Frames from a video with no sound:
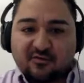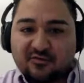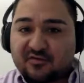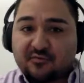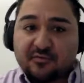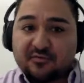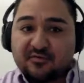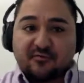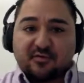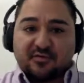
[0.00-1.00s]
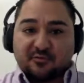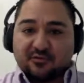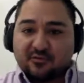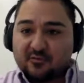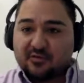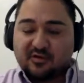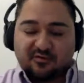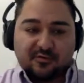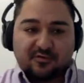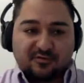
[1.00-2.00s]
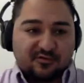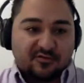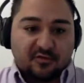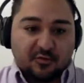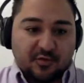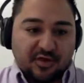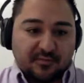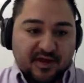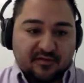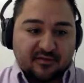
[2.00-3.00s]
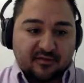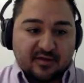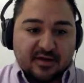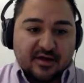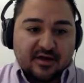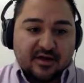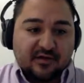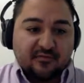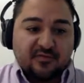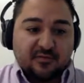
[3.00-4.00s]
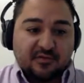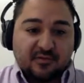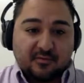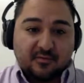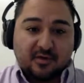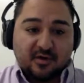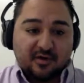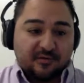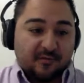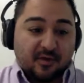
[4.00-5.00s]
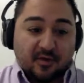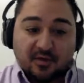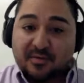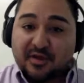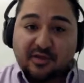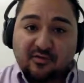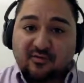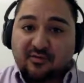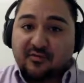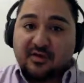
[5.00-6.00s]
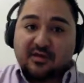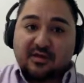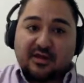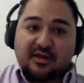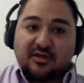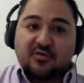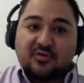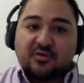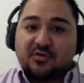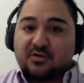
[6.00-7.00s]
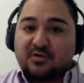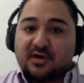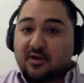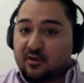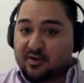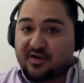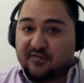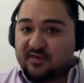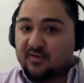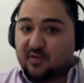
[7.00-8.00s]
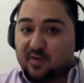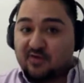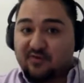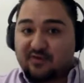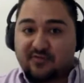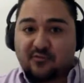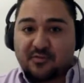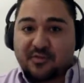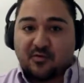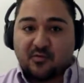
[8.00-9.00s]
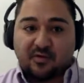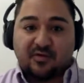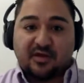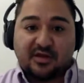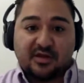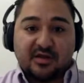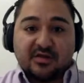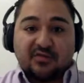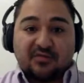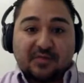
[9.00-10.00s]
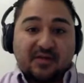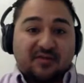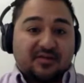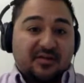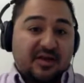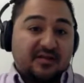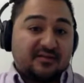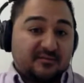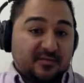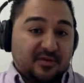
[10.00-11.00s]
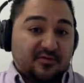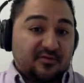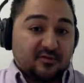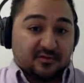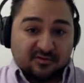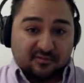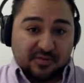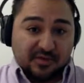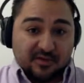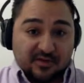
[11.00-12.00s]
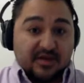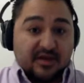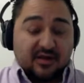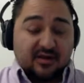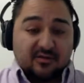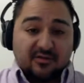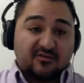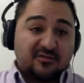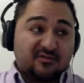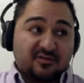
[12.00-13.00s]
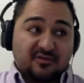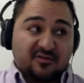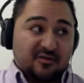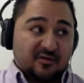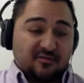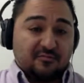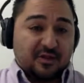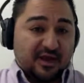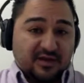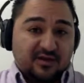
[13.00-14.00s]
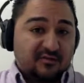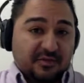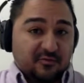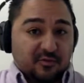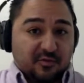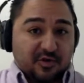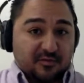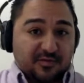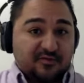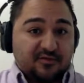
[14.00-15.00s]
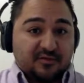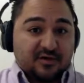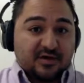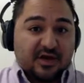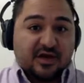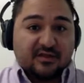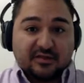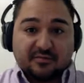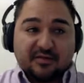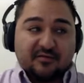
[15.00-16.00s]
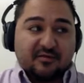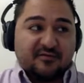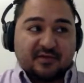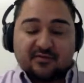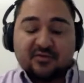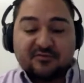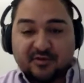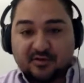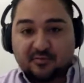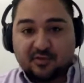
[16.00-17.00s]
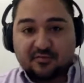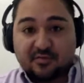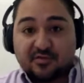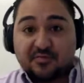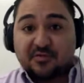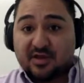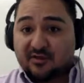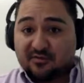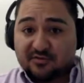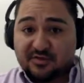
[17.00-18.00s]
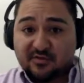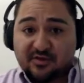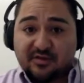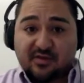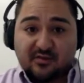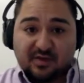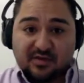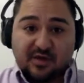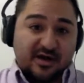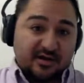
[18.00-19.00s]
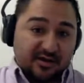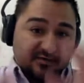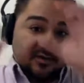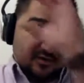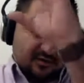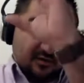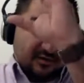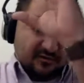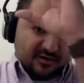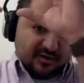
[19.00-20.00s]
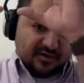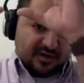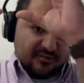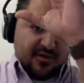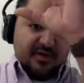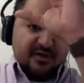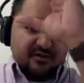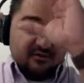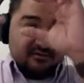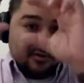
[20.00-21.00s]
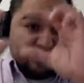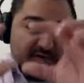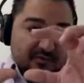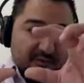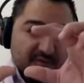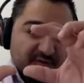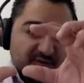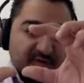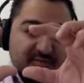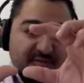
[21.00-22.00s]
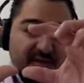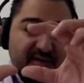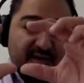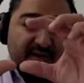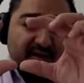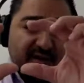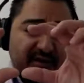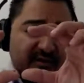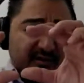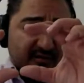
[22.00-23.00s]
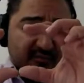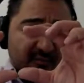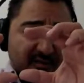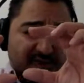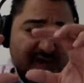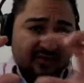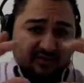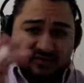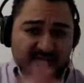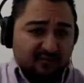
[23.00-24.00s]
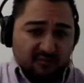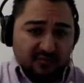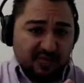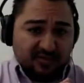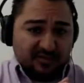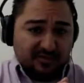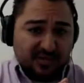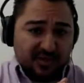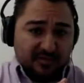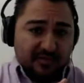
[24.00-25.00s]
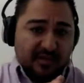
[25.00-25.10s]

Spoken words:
There's several different SQL cluster instances that are running back there. Some of them are making use of it in a traditional data archive, data warehouse type format, where they need space and not necessarily speed. In other instances, there's blinding speed requirements that have been effectively set up with multiple layers of tiering. That way, the hot data stays at the very top, somewhat important stays at the middle, and then anything that's rarely accessed gets thrown down to the bottom.